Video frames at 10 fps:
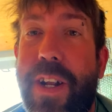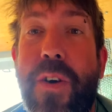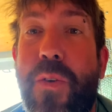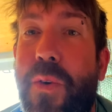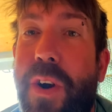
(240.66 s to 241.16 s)

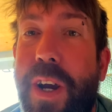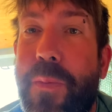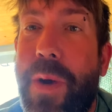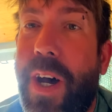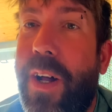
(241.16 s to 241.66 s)
Don't worry
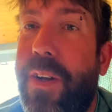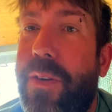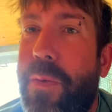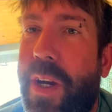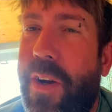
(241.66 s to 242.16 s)
about
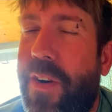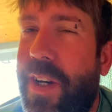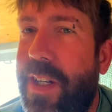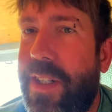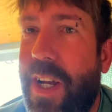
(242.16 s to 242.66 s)
my
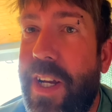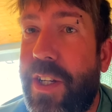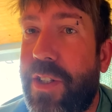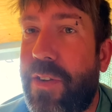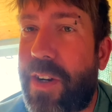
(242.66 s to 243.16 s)

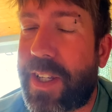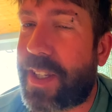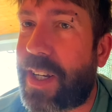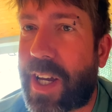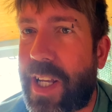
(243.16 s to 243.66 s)
orientation or
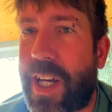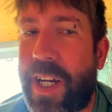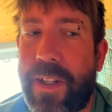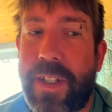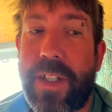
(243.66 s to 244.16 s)
anything like that.
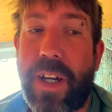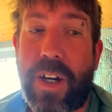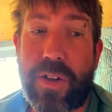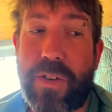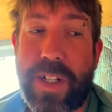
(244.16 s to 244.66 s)
I'll
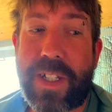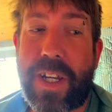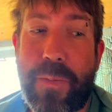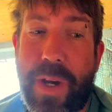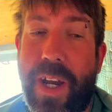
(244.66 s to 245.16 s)
always
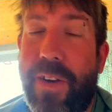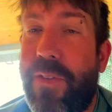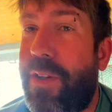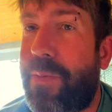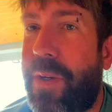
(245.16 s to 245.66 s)
get back
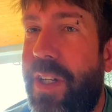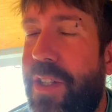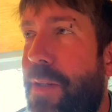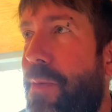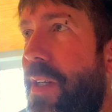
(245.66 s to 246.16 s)
with my
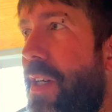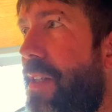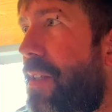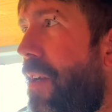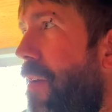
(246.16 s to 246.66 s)

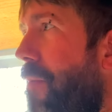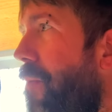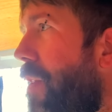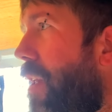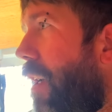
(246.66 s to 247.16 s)
GPS.
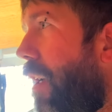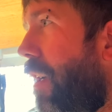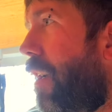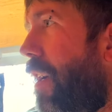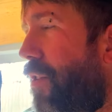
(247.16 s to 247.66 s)

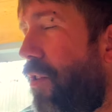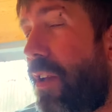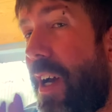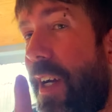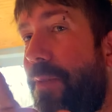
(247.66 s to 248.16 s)
I do
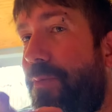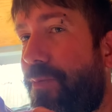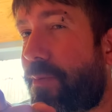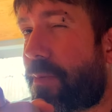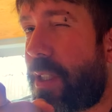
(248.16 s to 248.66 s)
like,
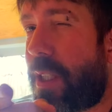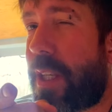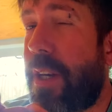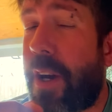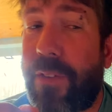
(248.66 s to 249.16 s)

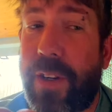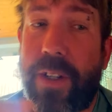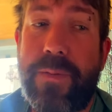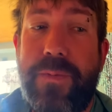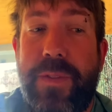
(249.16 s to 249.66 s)
however,
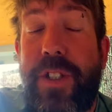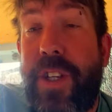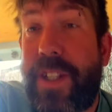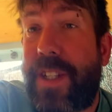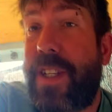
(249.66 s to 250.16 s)

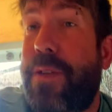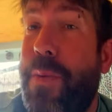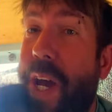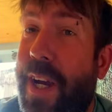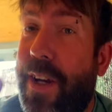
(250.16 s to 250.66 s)
just as a
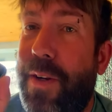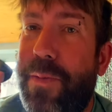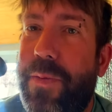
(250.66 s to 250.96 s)
backup,